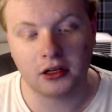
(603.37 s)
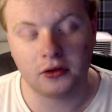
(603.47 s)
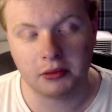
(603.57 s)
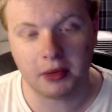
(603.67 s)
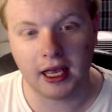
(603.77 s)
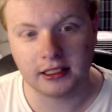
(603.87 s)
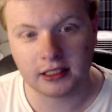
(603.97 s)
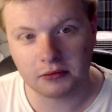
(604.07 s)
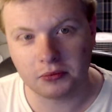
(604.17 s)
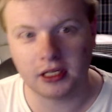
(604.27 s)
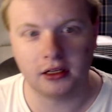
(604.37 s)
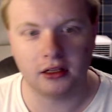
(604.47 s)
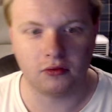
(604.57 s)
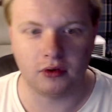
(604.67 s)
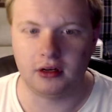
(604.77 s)
I was a bit hesitant
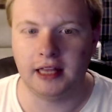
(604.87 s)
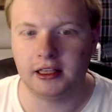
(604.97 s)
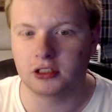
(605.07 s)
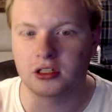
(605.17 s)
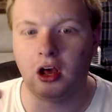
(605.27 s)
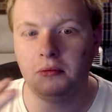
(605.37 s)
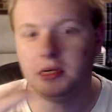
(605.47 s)
because, well, at the time